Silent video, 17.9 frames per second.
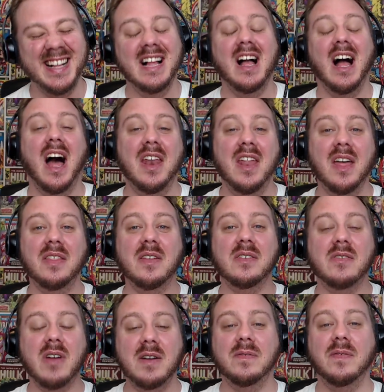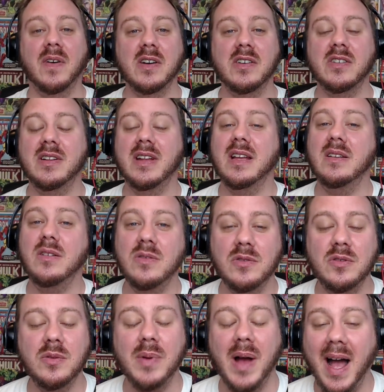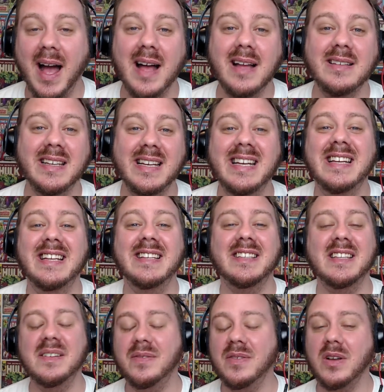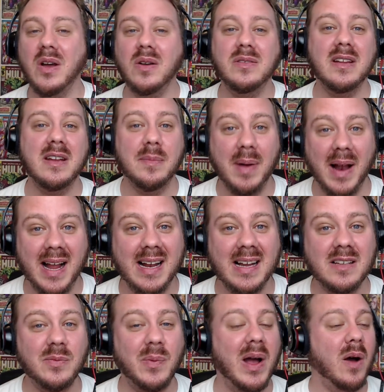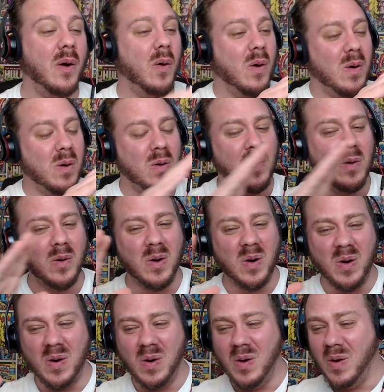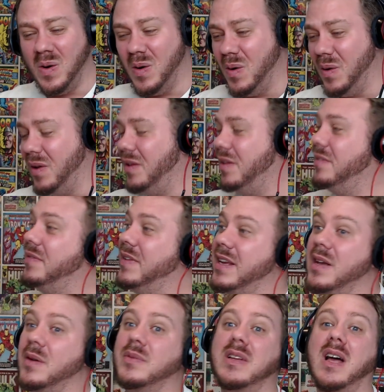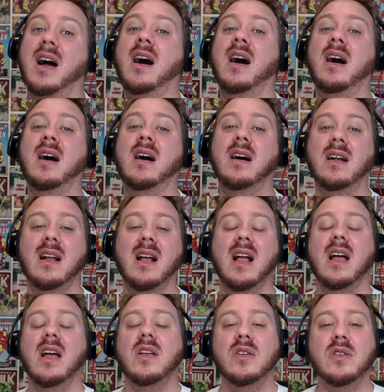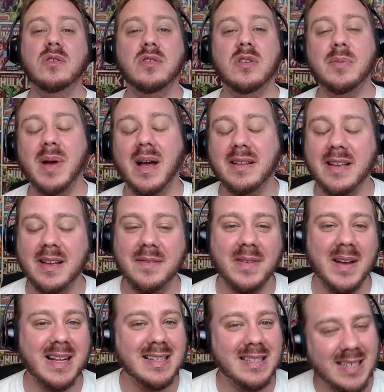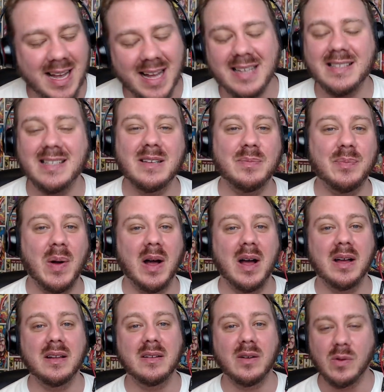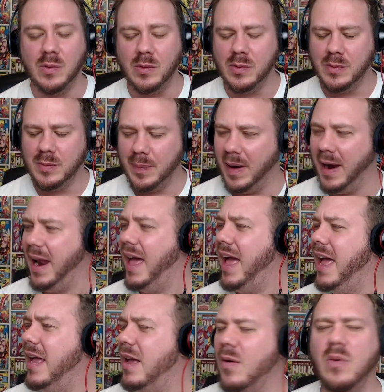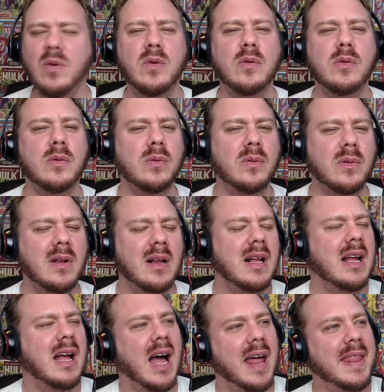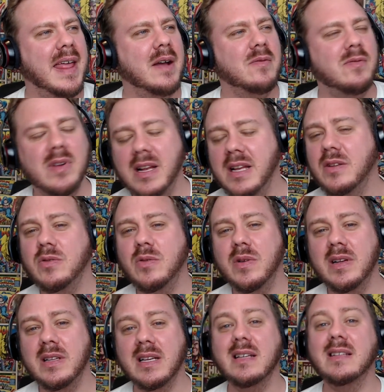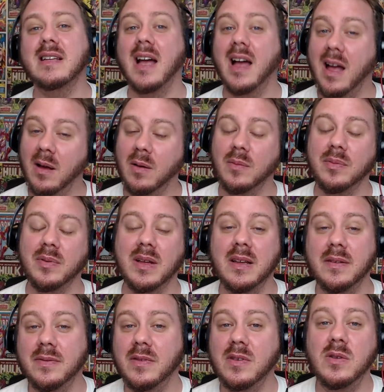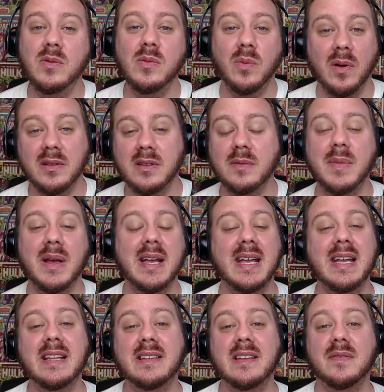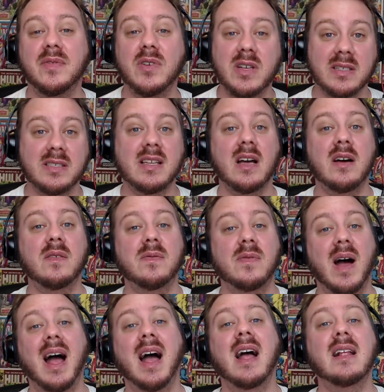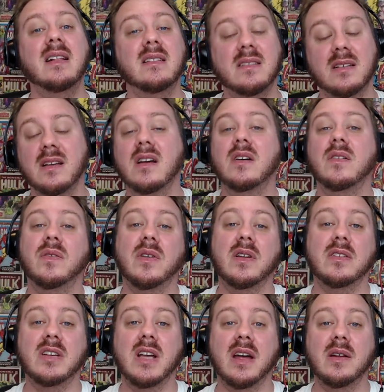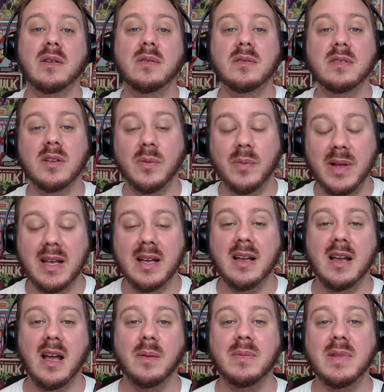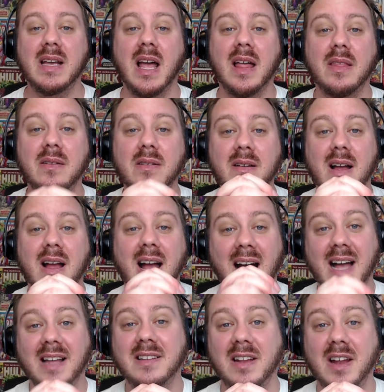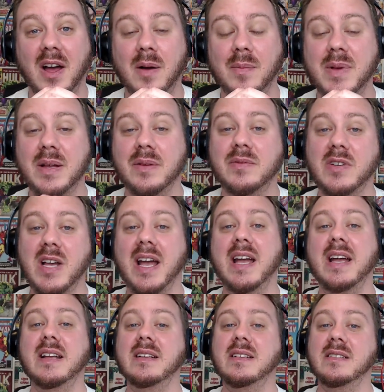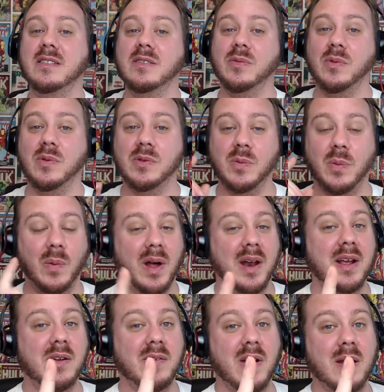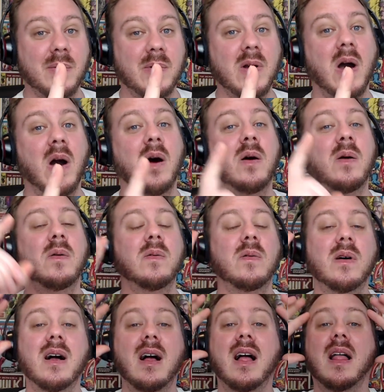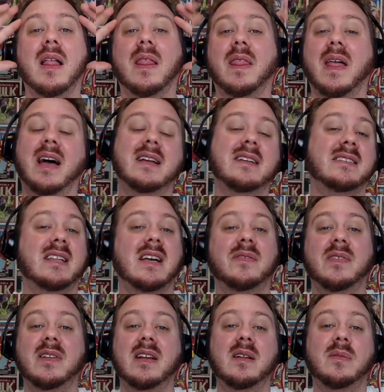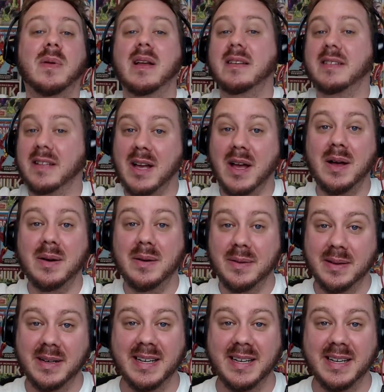Another great function that YouTube has is, if you go to the playlist where all of the videos are, YouTube has a fantastic button called Play All. And that really truly does help if you want to make it easy for yourself and for the channel, so we can come together as an army of change towards one incredible goal. That is definitely the place to go.